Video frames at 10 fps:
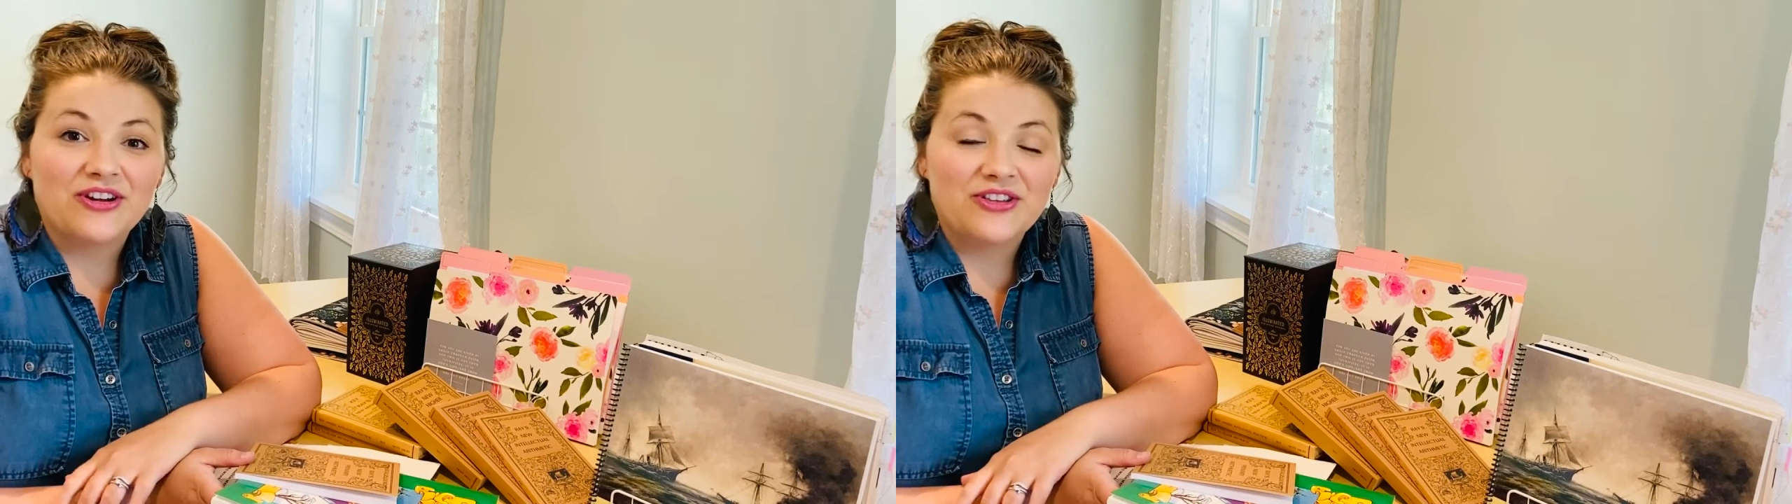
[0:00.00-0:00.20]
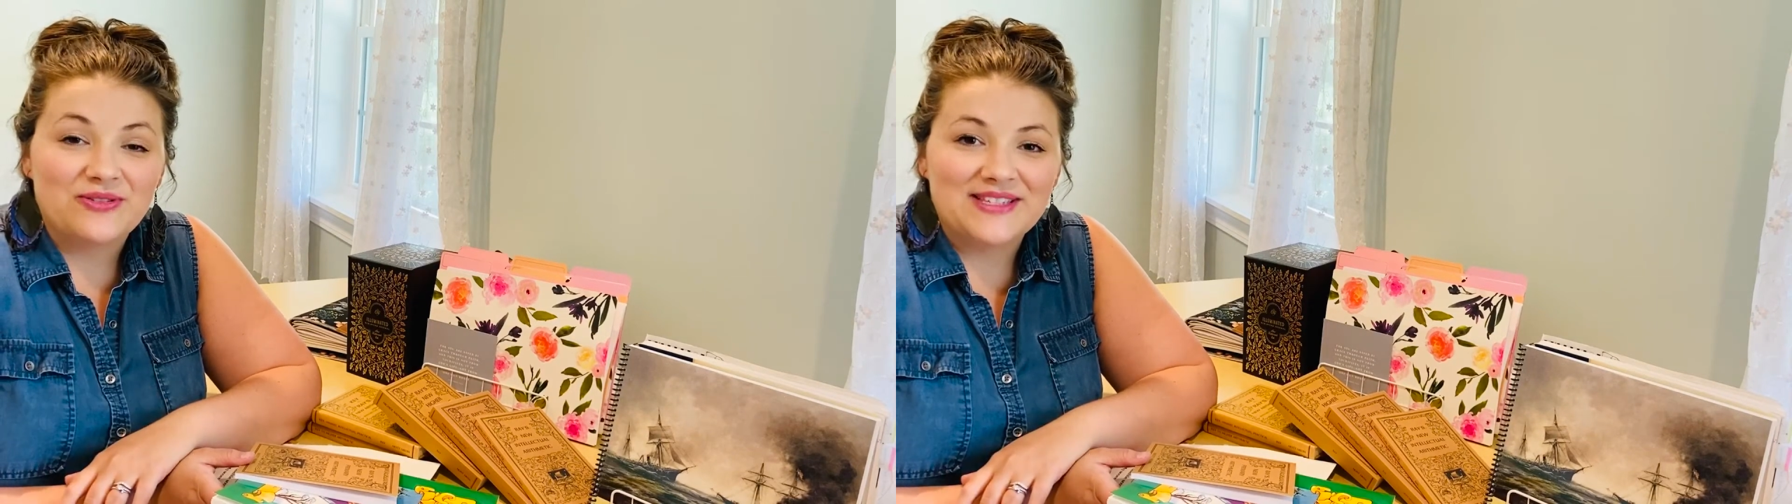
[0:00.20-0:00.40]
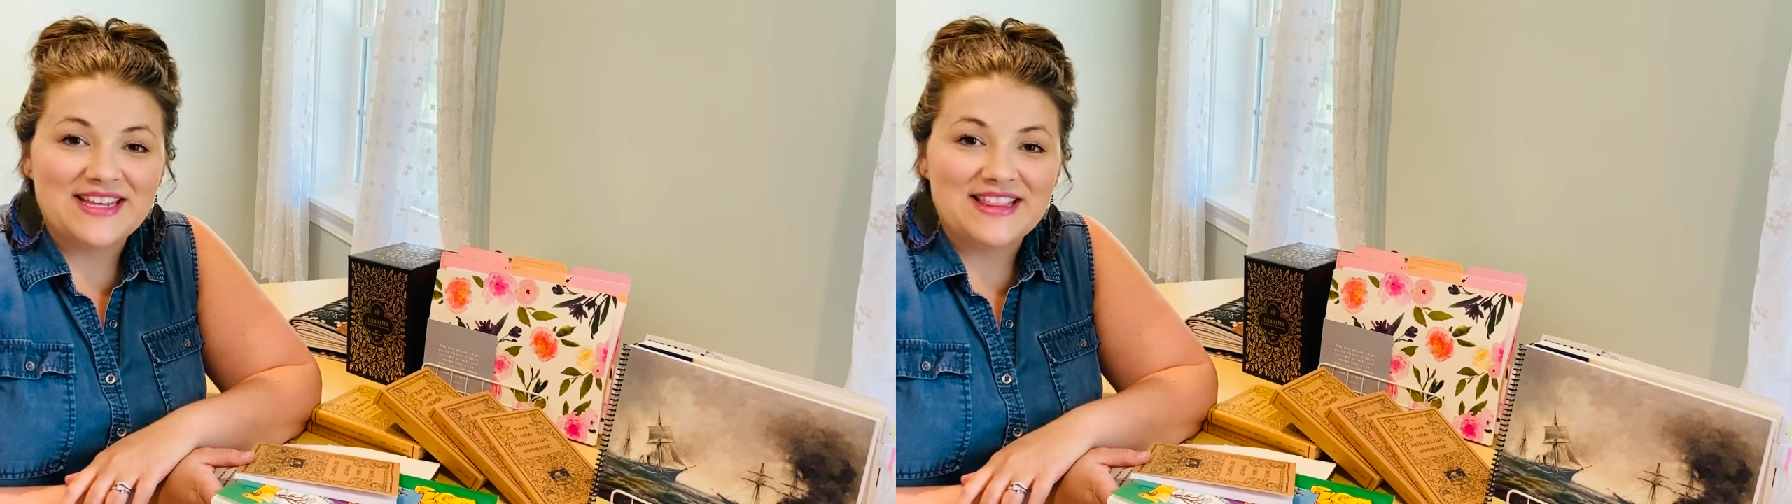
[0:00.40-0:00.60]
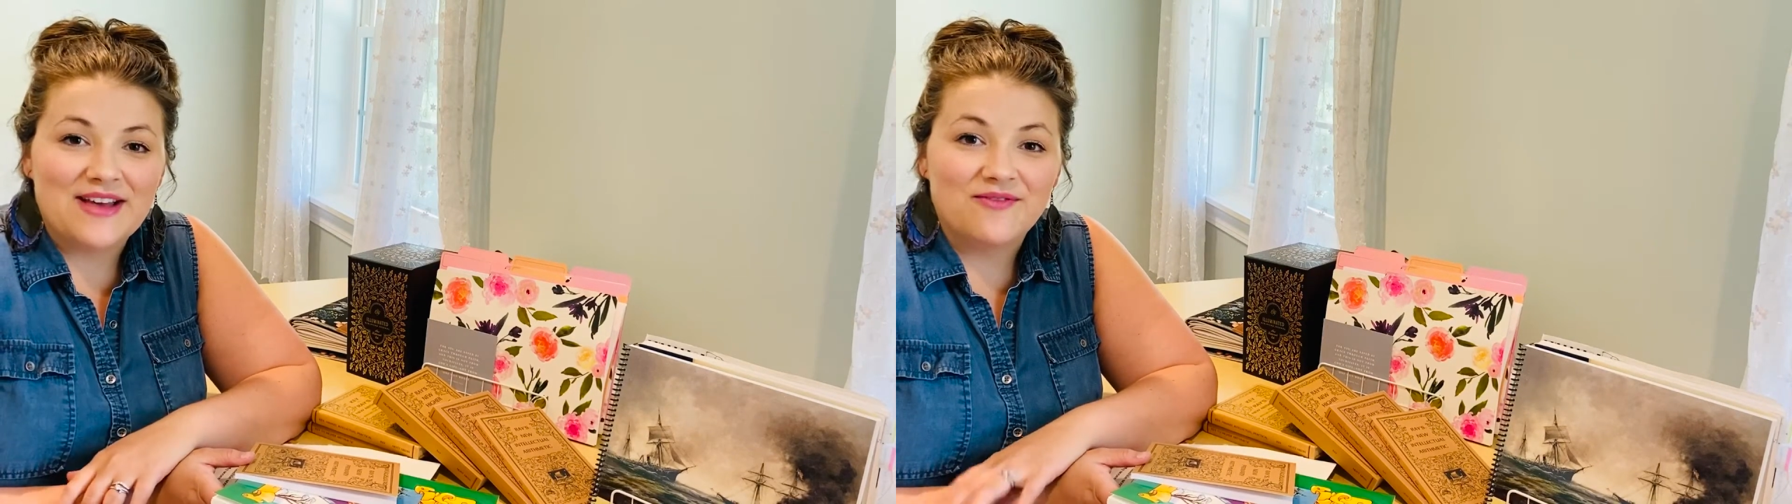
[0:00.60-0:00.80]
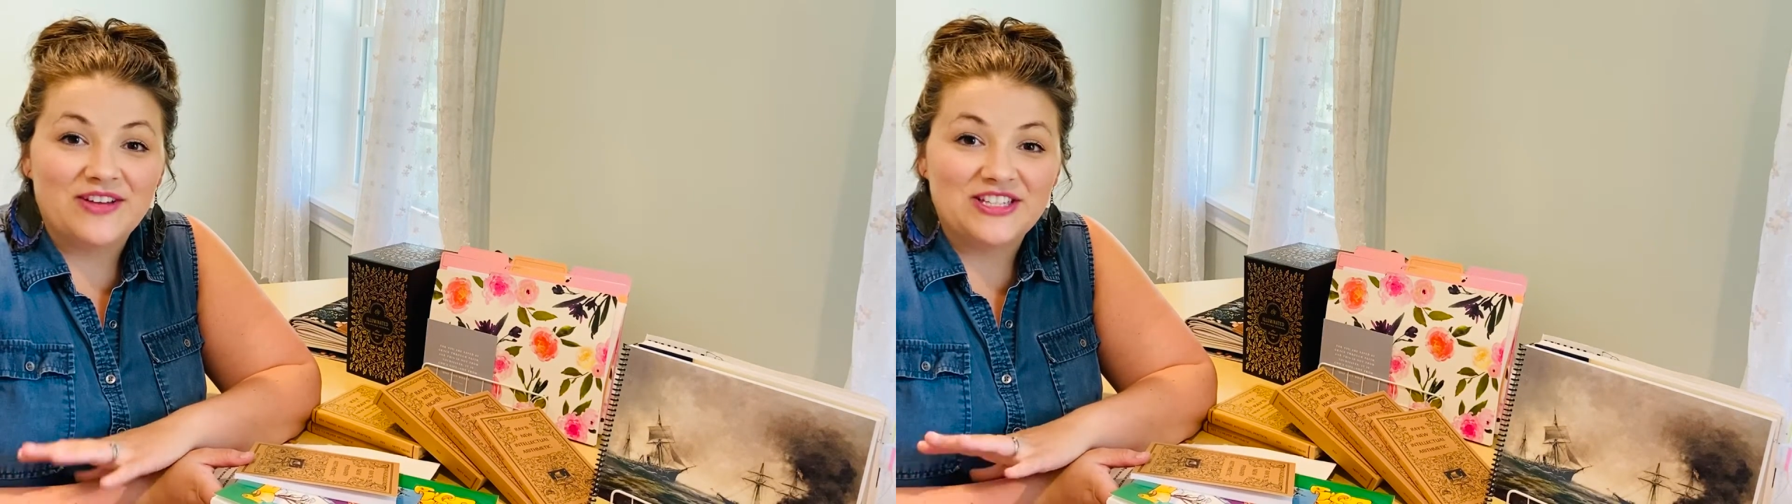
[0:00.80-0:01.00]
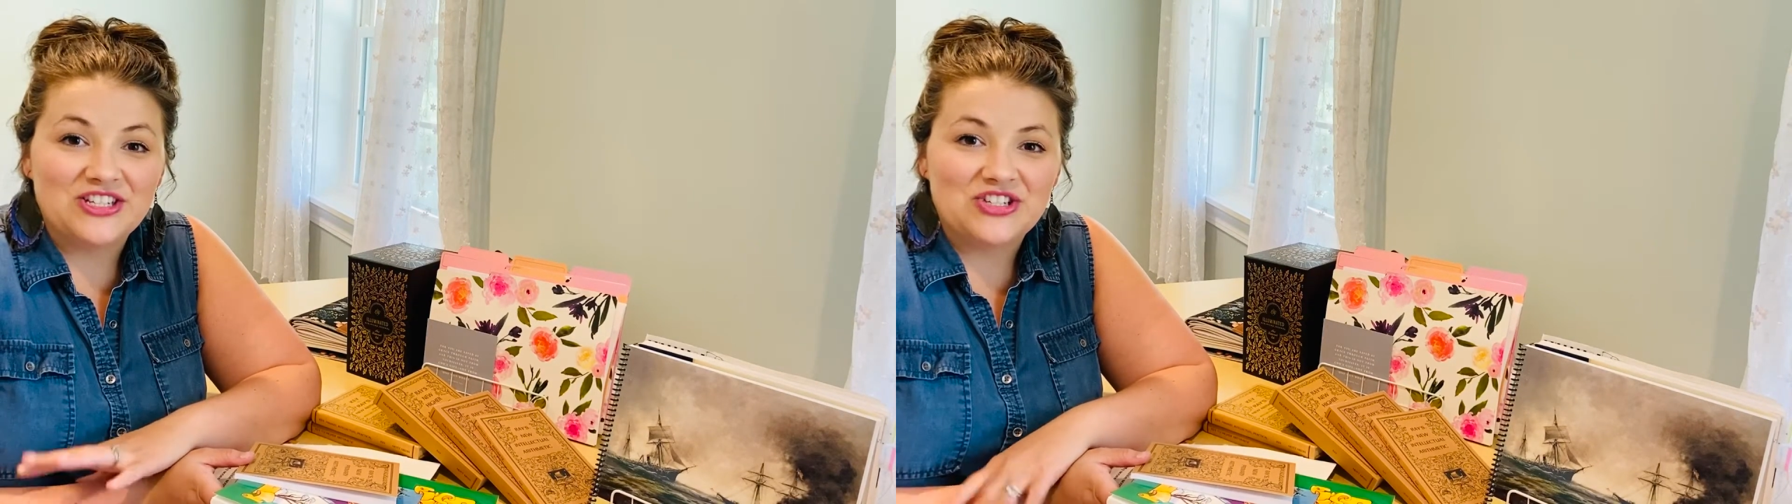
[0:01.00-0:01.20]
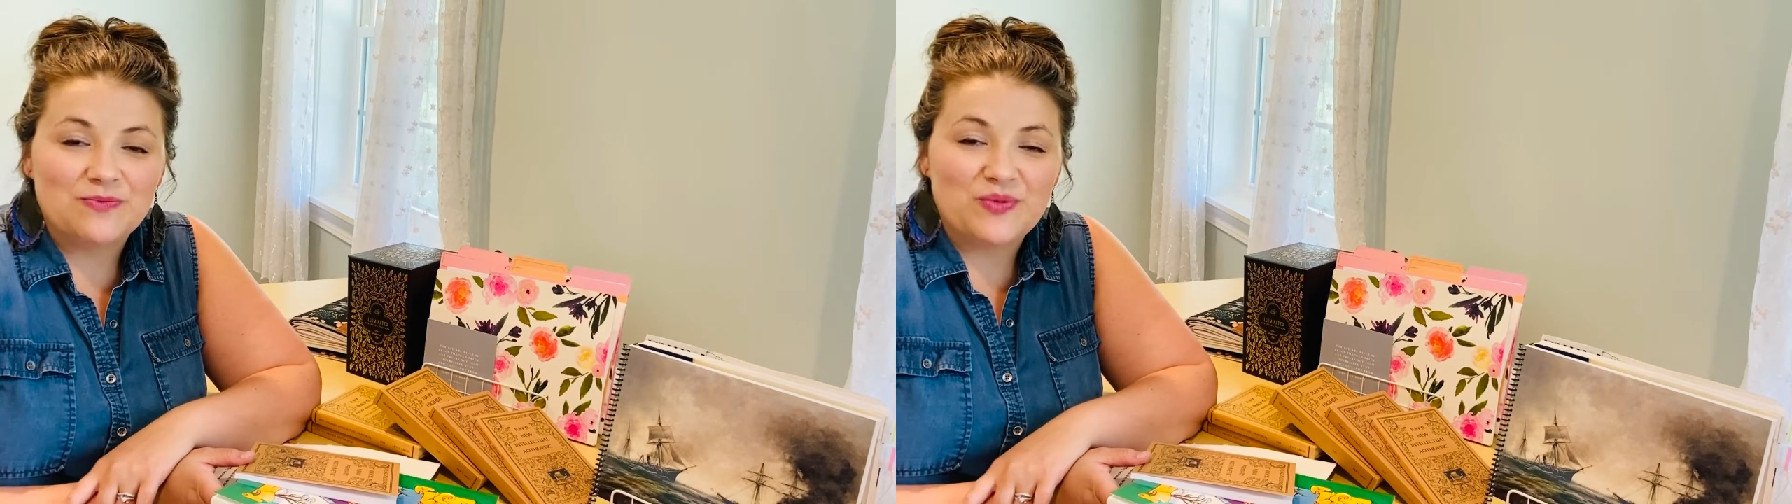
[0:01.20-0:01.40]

using that vintage